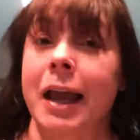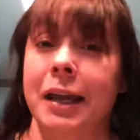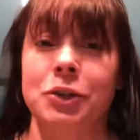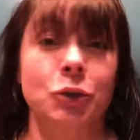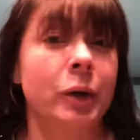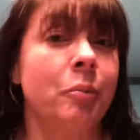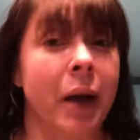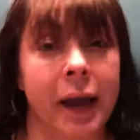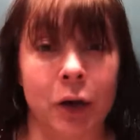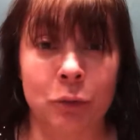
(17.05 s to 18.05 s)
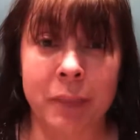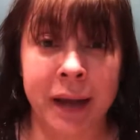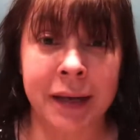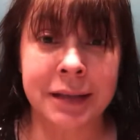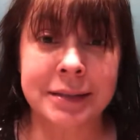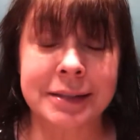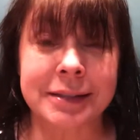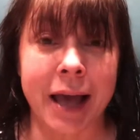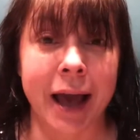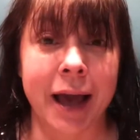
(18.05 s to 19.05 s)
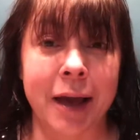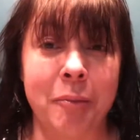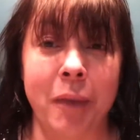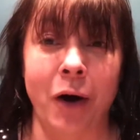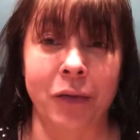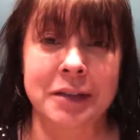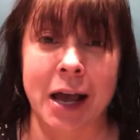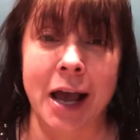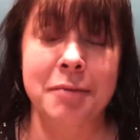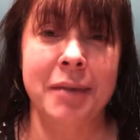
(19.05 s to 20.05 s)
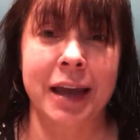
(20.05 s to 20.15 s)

I trim my own bangs all the time,